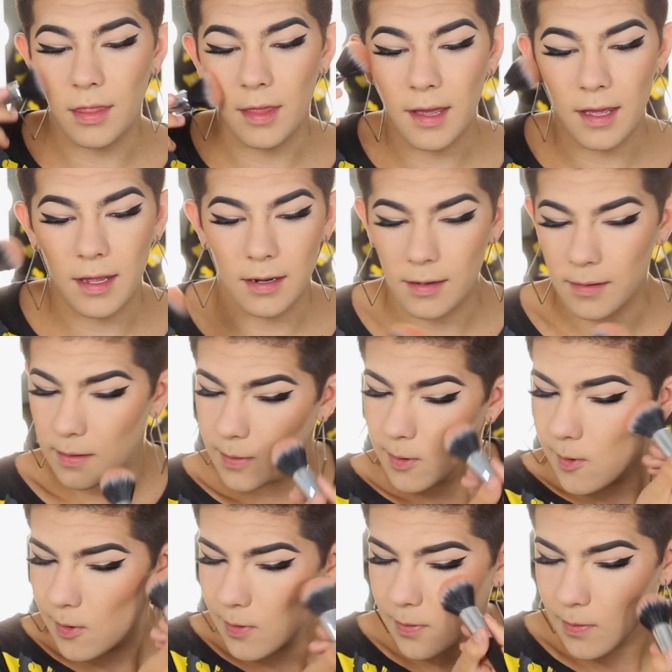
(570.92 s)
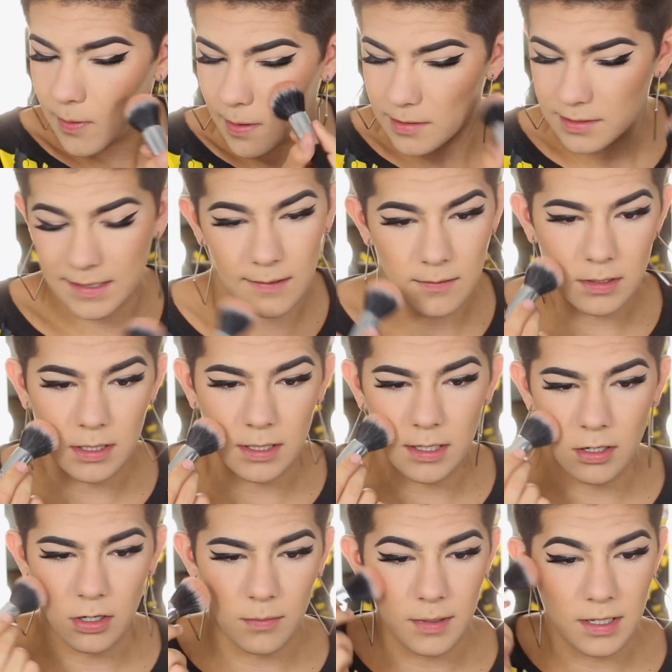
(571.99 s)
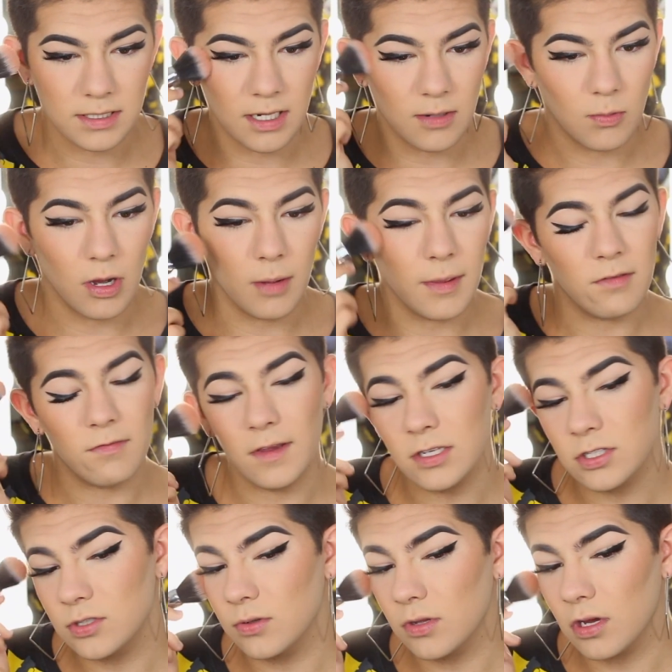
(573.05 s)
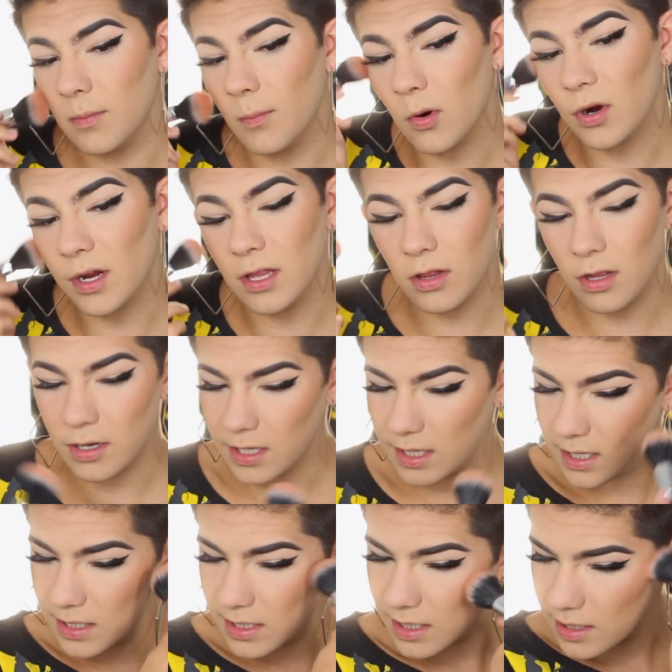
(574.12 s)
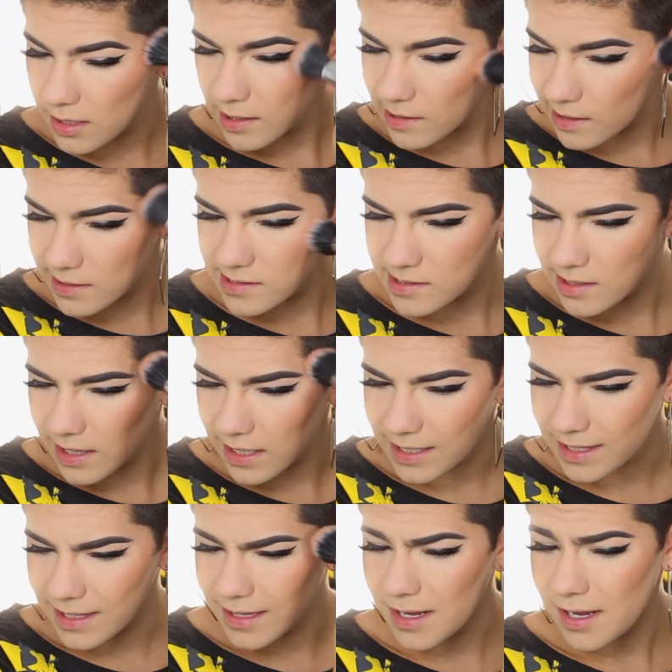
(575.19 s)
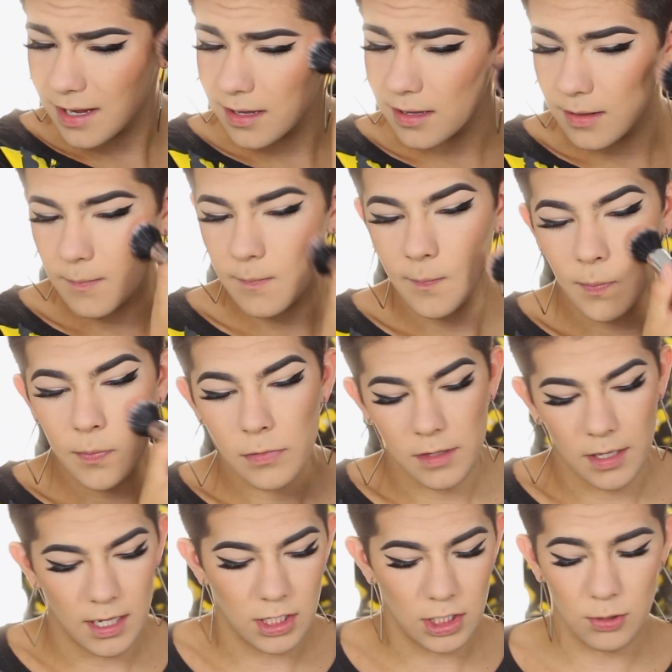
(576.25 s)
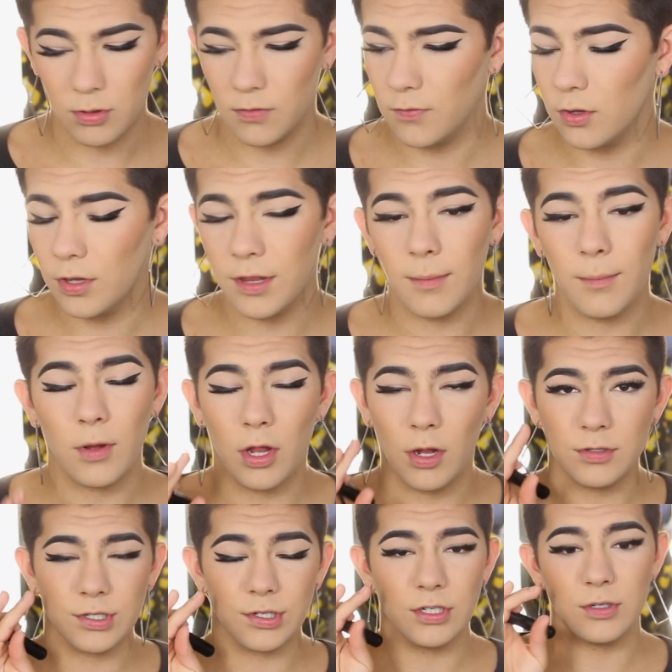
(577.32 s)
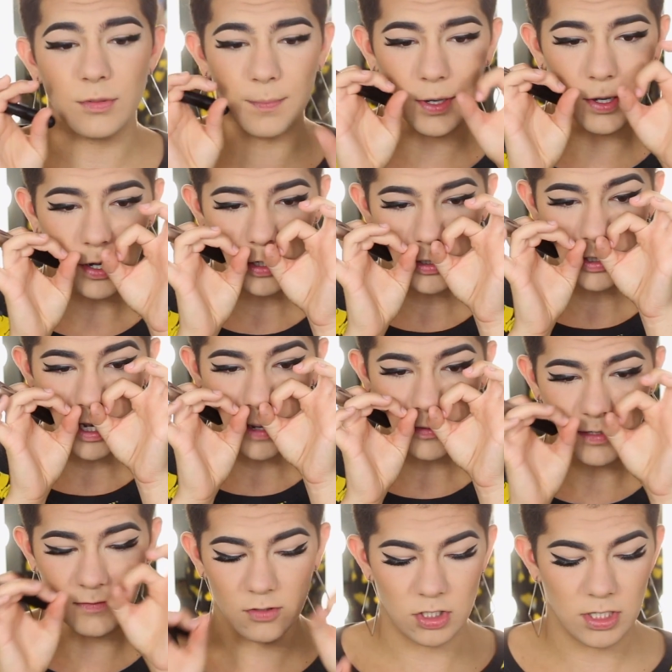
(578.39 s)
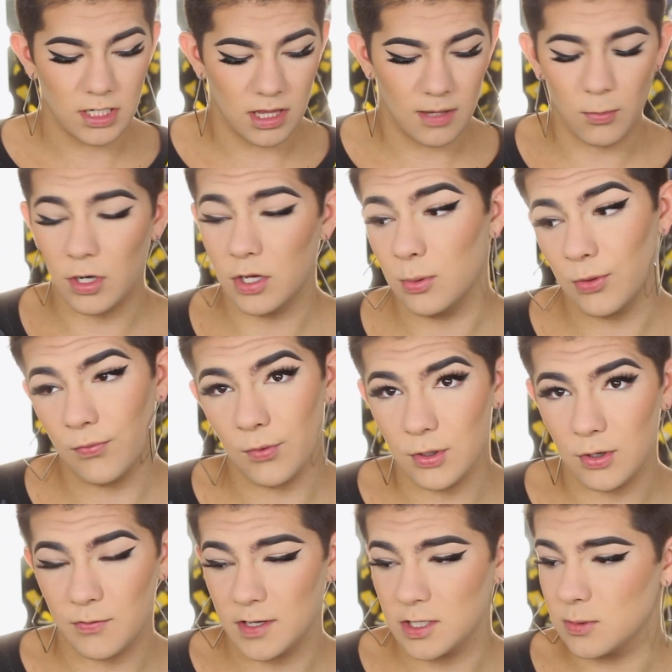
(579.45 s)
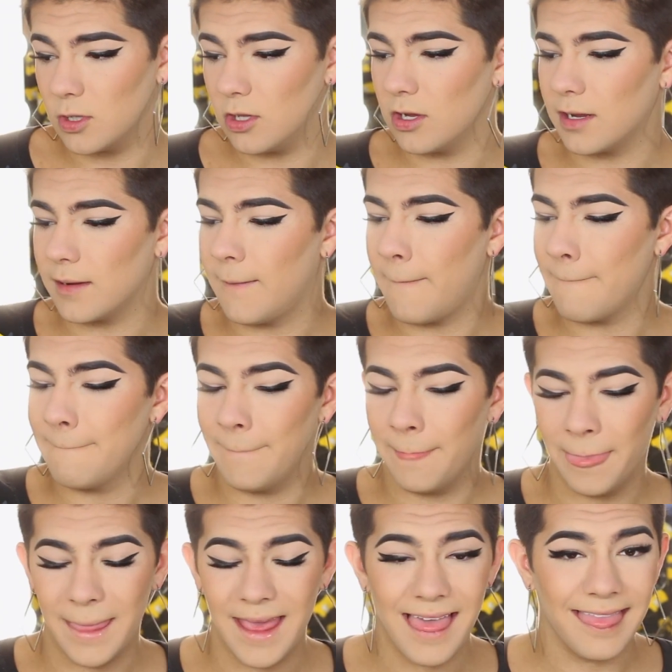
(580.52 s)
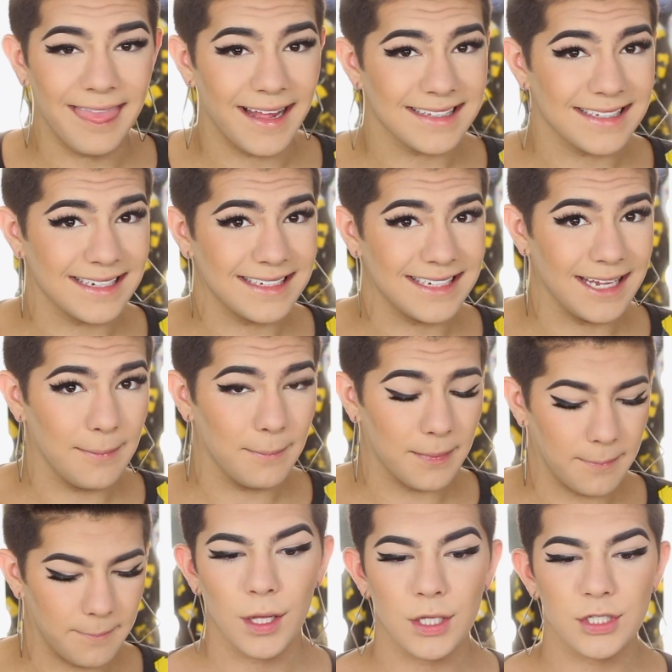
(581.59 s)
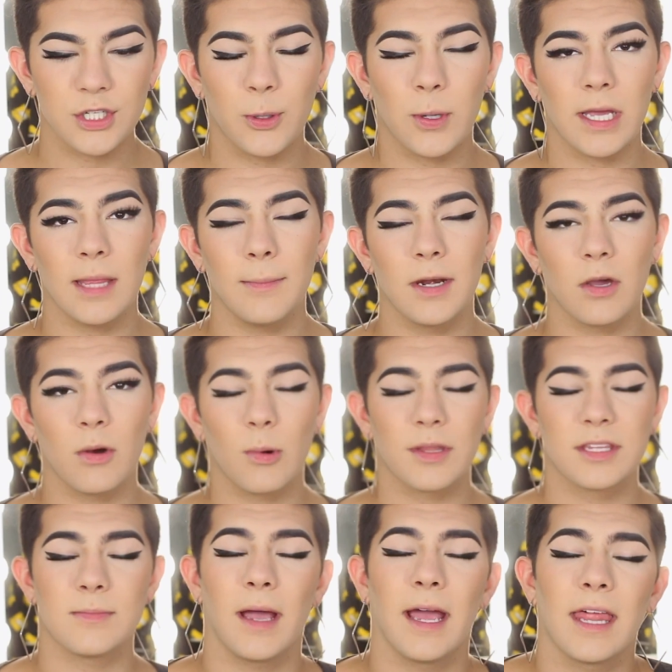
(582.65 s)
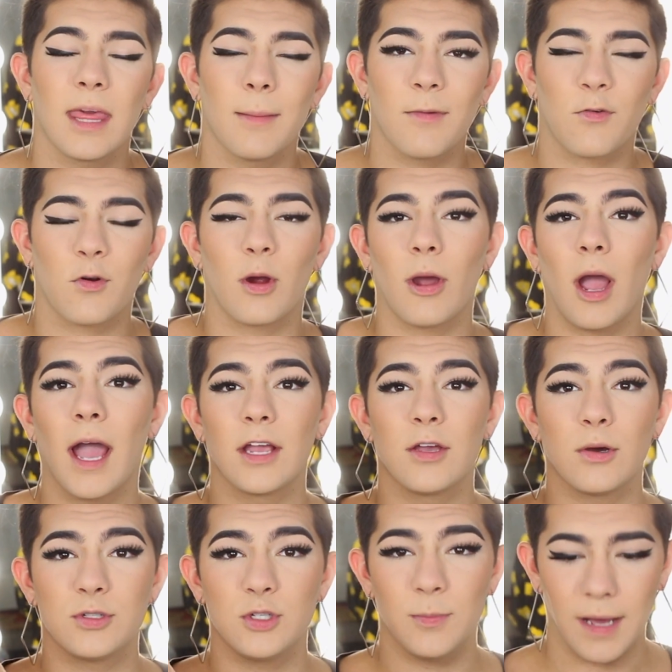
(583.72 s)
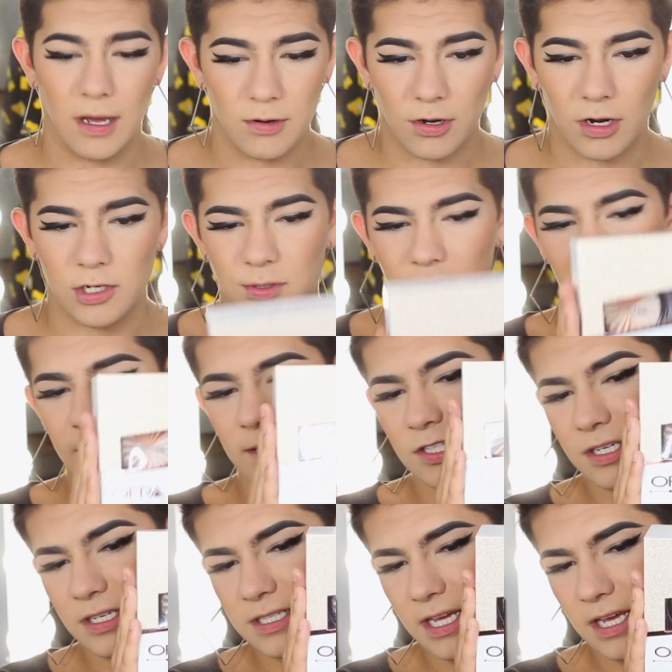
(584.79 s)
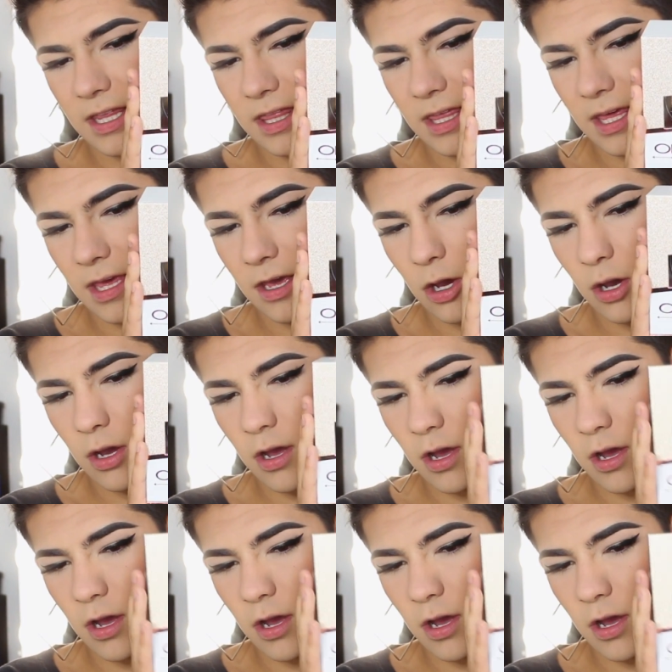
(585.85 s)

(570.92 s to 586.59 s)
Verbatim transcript: than down here because I want my face to look more elongated and less like young and youthful. The closer you put on the apples of your cheek, the more youthful your face will look. That's a tip. So quickly, I'm gonna go with some highlight before I go to powder contour. Then I'm actually gonna take the